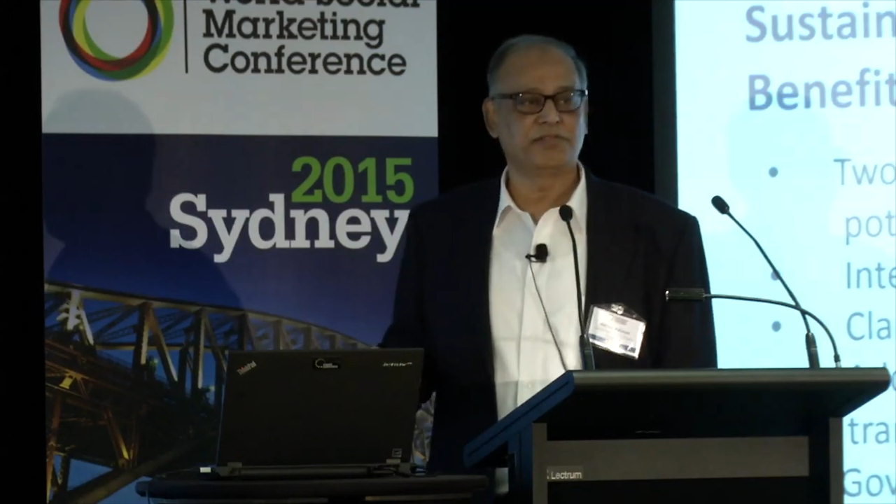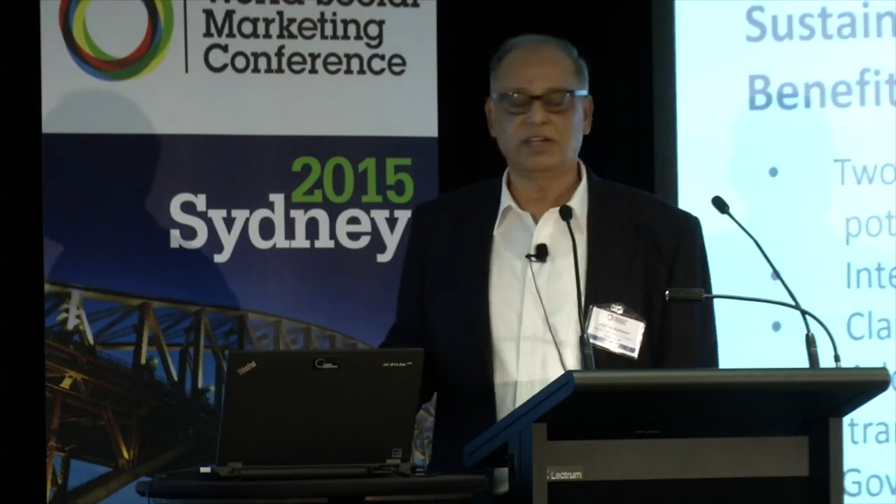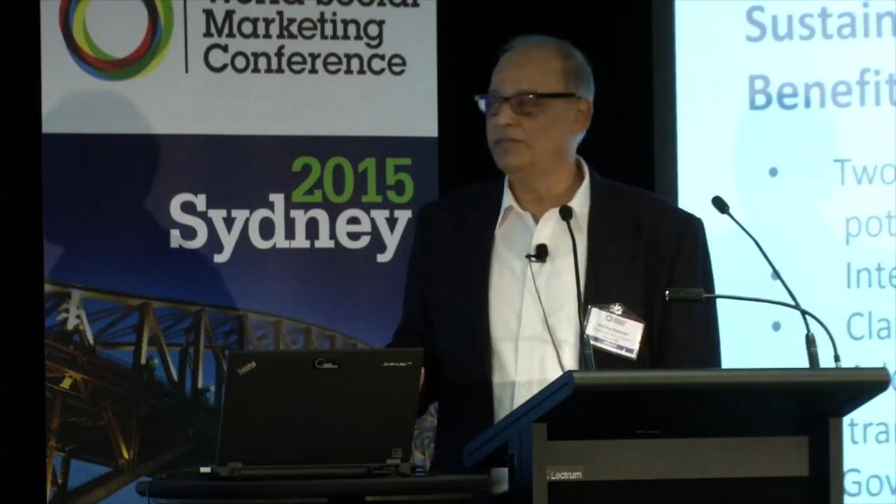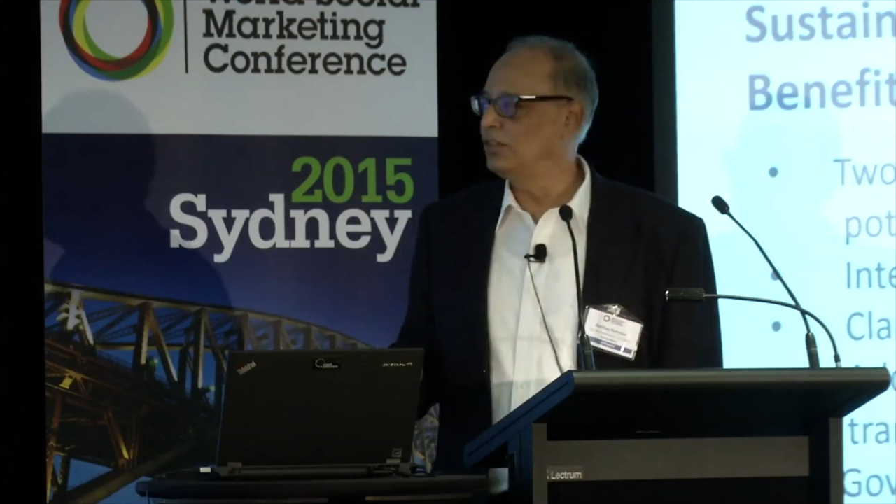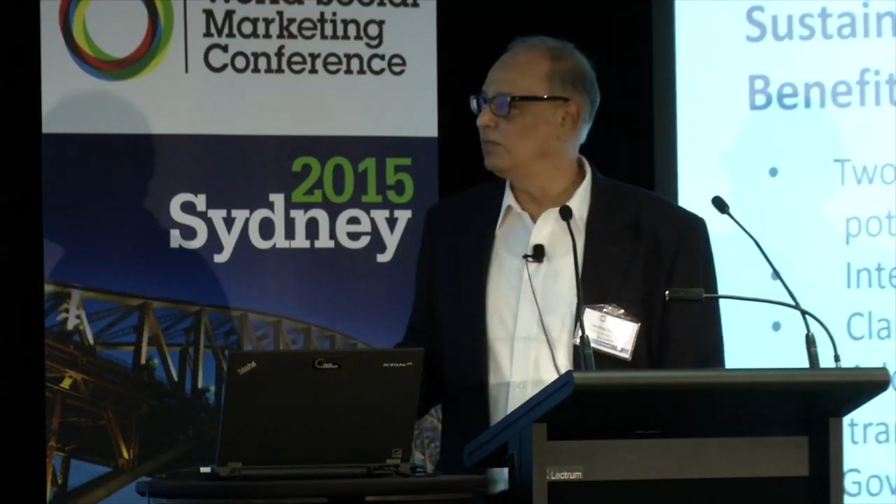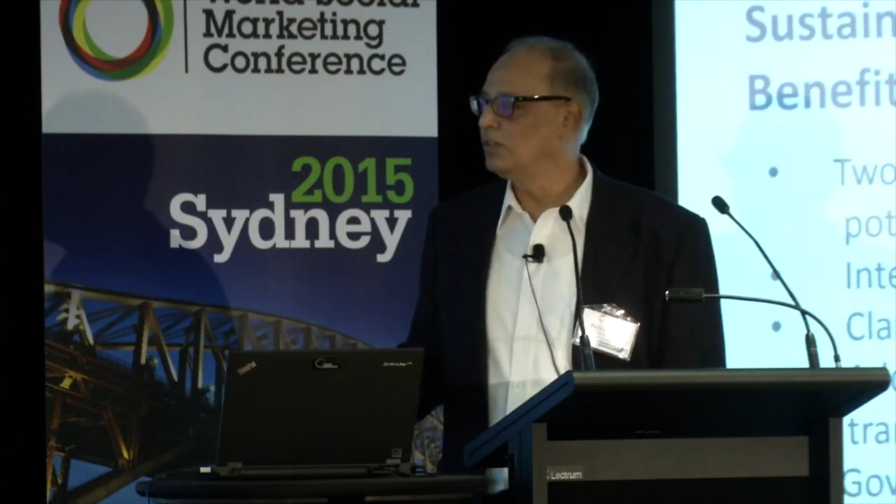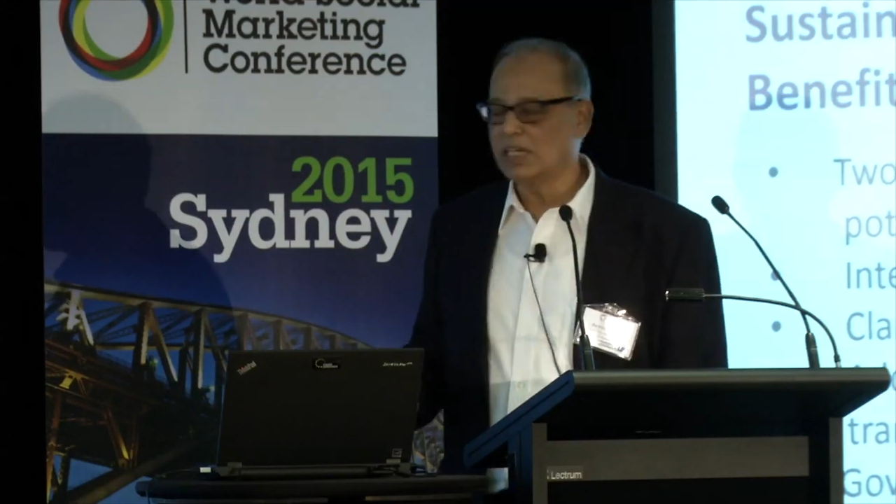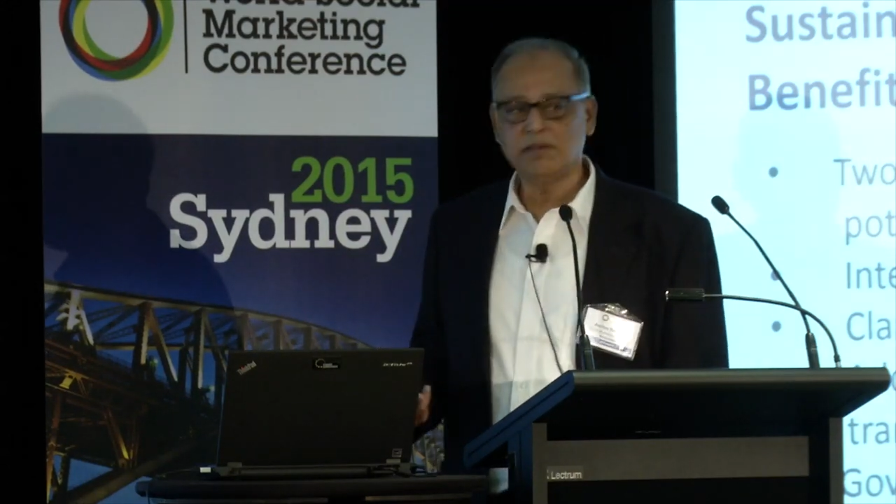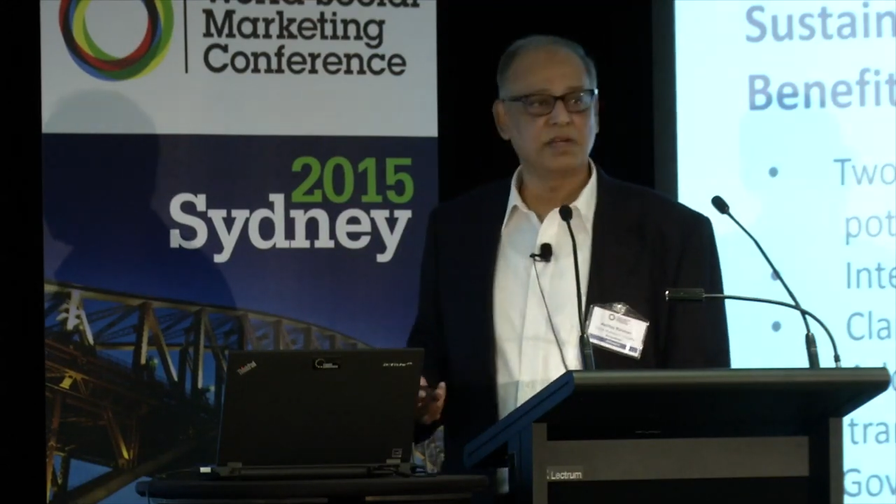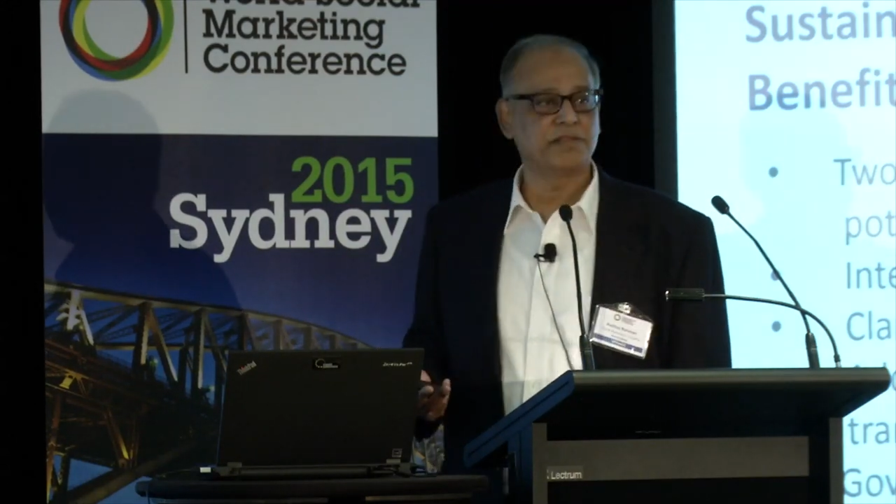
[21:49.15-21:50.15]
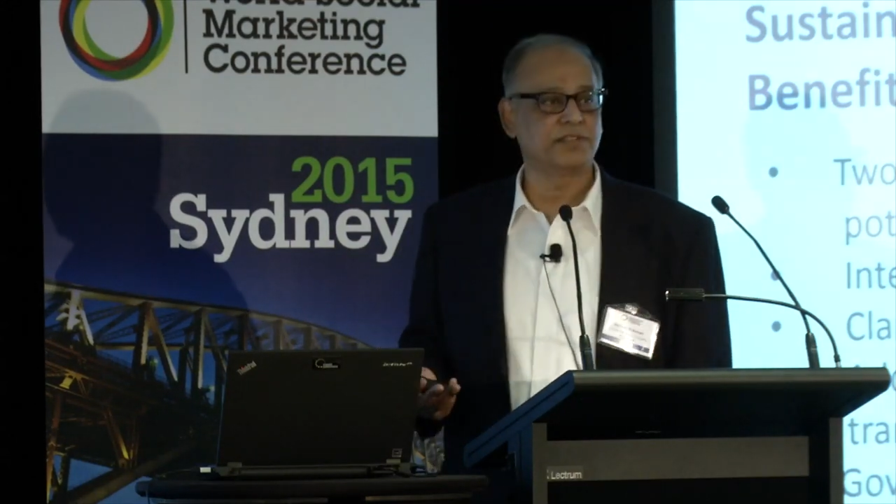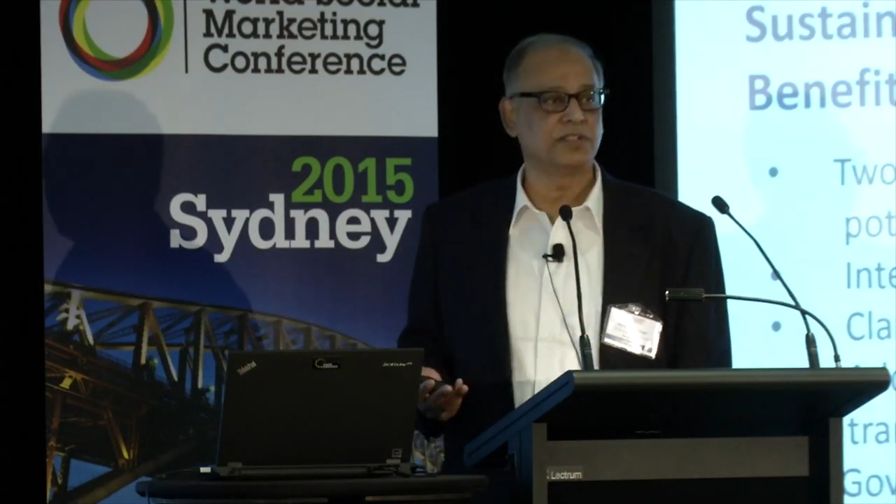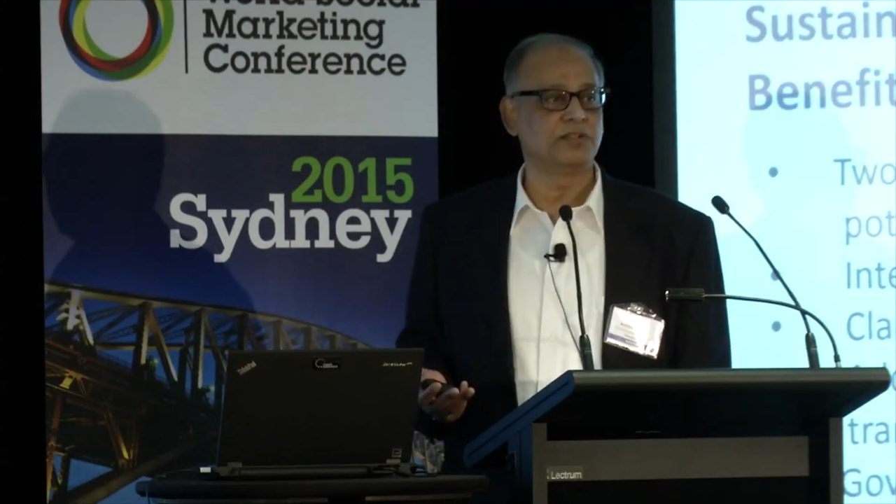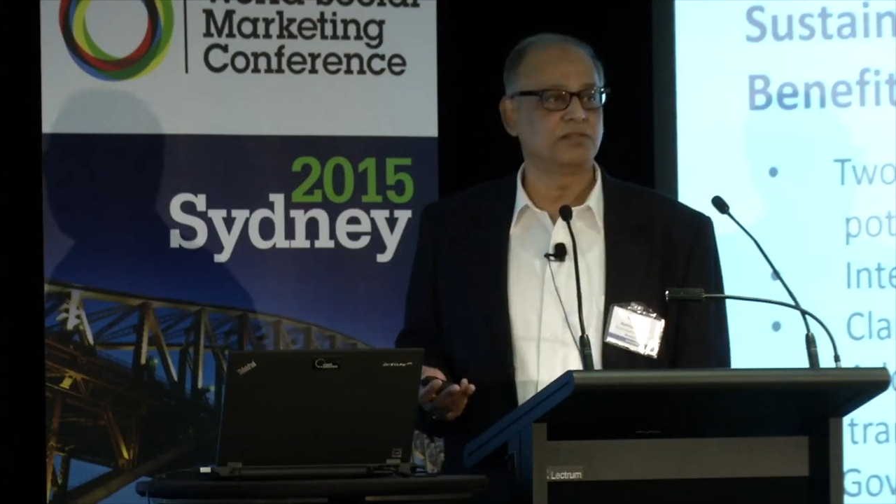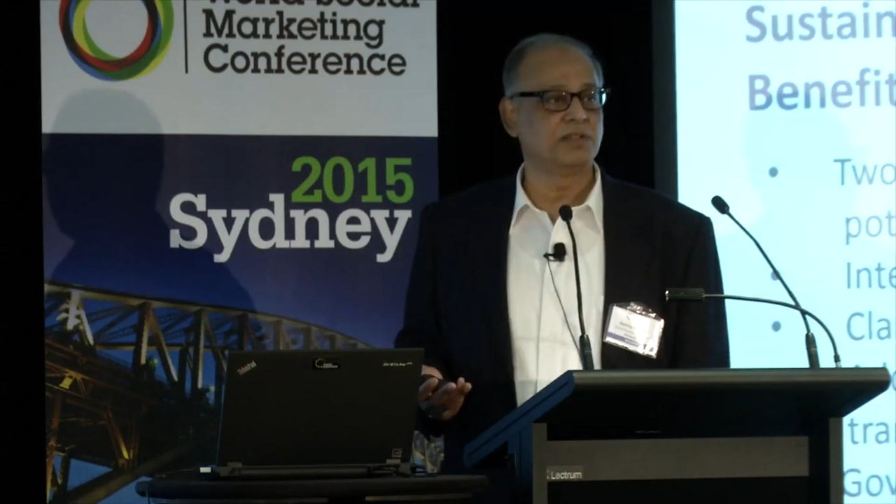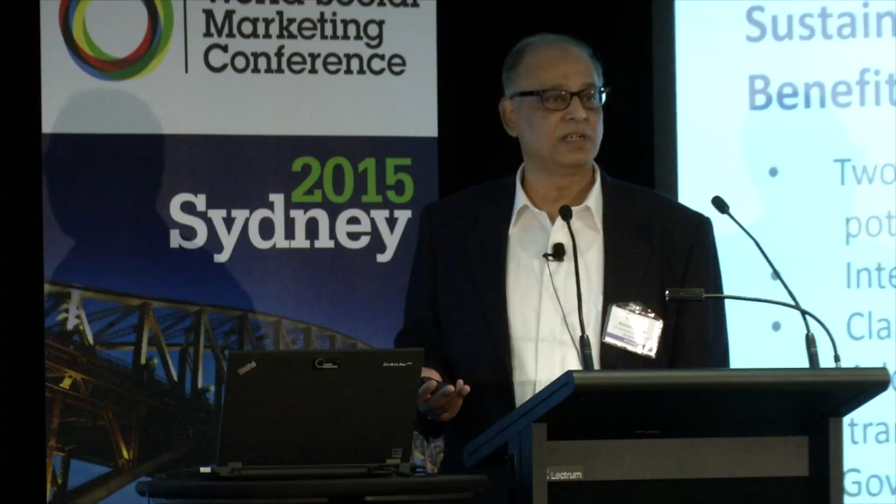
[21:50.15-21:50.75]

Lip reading: Revenue, would come after you